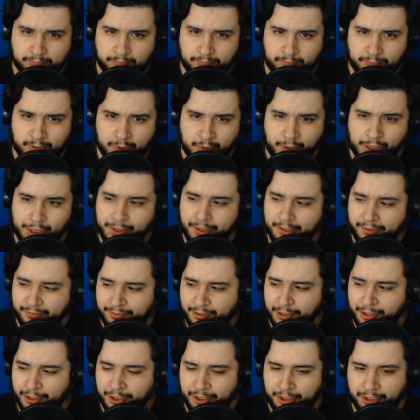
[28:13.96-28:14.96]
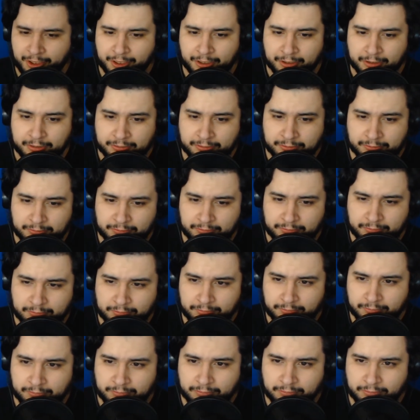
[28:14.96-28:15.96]
Are you asking her?
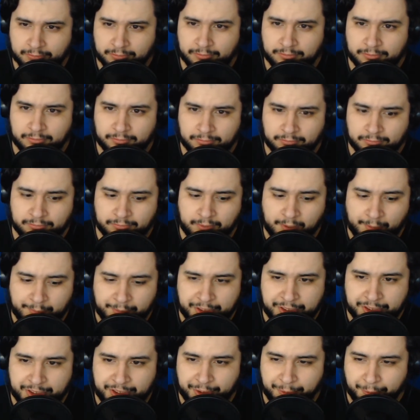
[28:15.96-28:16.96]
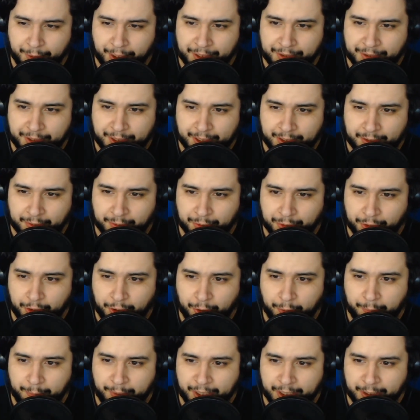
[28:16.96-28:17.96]
How would she write that or know
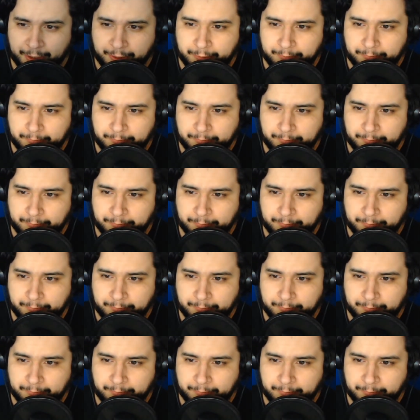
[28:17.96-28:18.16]
about it?